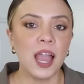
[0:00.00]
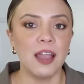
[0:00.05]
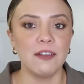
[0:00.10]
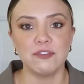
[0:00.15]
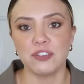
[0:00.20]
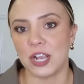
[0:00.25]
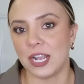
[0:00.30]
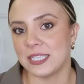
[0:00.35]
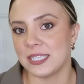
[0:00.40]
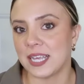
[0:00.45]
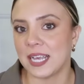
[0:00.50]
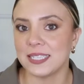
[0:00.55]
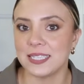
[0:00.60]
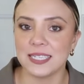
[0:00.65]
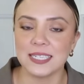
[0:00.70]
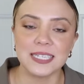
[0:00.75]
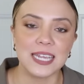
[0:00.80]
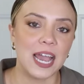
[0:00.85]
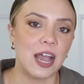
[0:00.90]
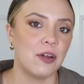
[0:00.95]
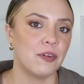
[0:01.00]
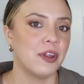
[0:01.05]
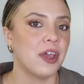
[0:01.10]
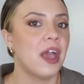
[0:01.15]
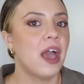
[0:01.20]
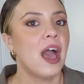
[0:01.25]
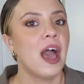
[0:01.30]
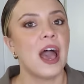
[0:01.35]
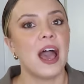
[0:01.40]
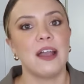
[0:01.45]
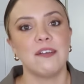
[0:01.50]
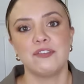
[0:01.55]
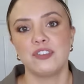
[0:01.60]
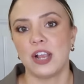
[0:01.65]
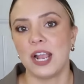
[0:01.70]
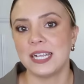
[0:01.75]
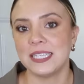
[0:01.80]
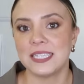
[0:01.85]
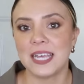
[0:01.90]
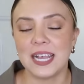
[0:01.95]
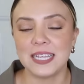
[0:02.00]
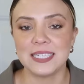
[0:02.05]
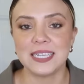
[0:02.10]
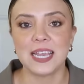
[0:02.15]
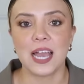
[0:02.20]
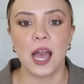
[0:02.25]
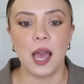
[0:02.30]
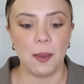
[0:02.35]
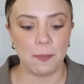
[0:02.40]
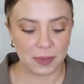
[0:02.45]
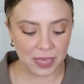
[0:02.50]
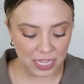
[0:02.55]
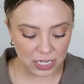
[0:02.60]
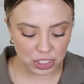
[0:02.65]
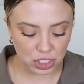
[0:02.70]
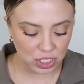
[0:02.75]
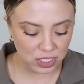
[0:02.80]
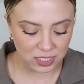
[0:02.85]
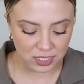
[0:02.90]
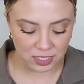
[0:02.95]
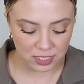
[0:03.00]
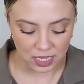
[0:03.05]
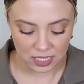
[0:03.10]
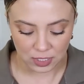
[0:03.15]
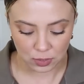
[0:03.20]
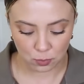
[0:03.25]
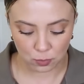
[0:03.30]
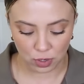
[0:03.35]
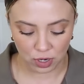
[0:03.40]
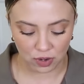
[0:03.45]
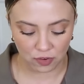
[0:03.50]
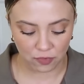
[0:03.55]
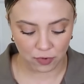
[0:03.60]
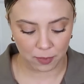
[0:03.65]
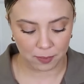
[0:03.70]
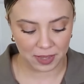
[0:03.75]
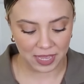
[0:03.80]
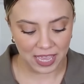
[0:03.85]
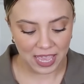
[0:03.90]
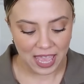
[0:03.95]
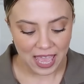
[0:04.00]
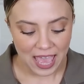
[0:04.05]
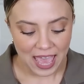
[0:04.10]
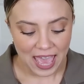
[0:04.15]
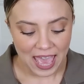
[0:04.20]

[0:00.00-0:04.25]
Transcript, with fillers: I've tried sizing down. I've tried sizing up. It just doesn't work for me.